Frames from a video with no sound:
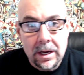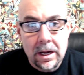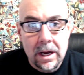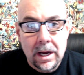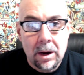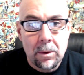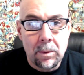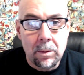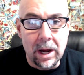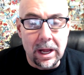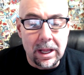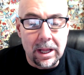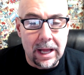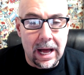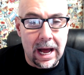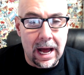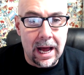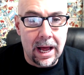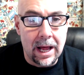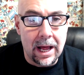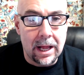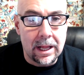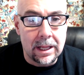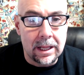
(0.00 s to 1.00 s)
well,
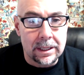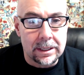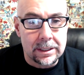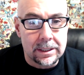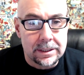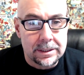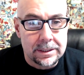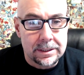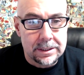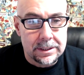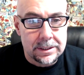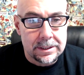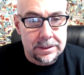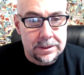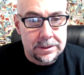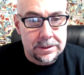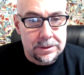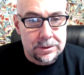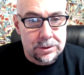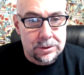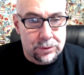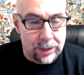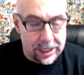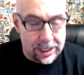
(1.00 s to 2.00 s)
I'll
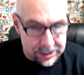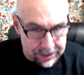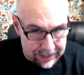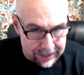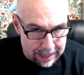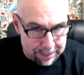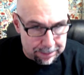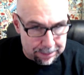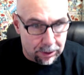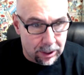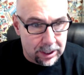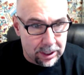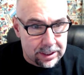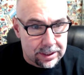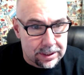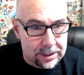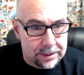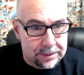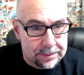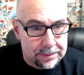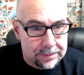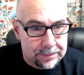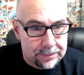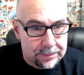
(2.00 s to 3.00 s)
trade you that book,
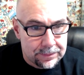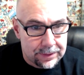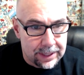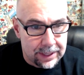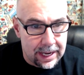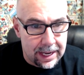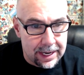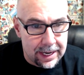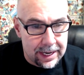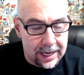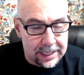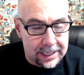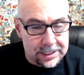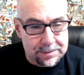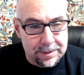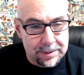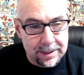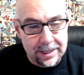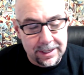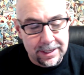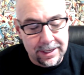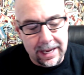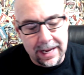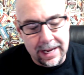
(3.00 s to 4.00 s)
that
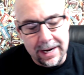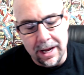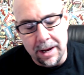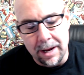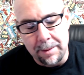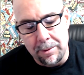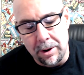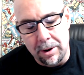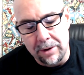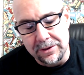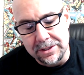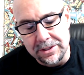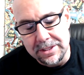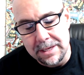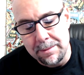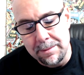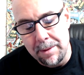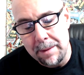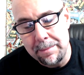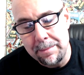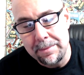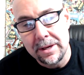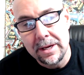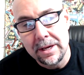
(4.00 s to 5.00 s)
X-Men, that Marvel team
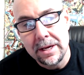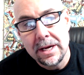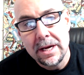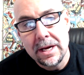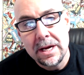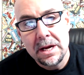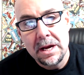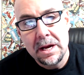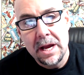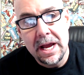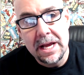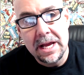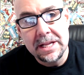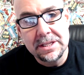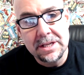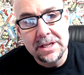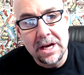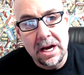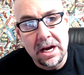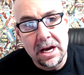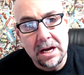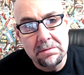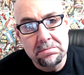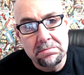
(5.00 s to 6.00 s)
up. And
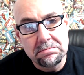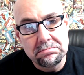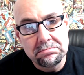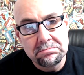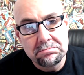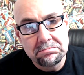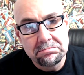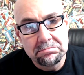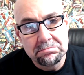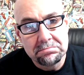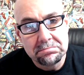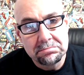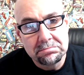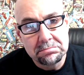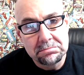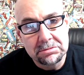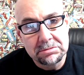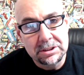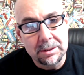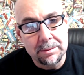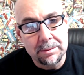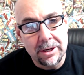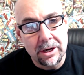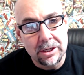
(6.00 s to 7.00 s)
just
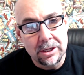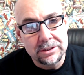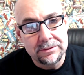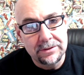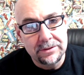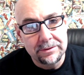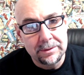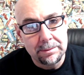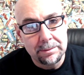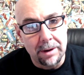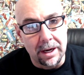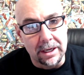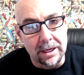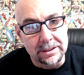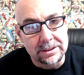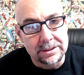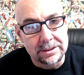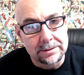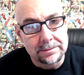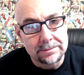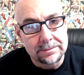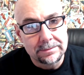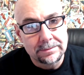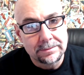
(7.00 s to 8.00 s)
give me $150.
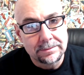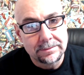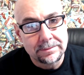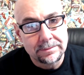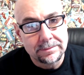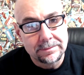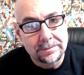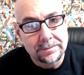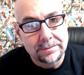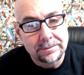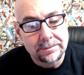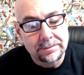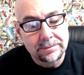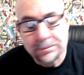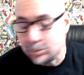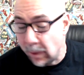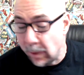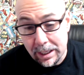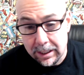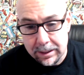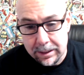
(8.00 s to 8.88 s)
But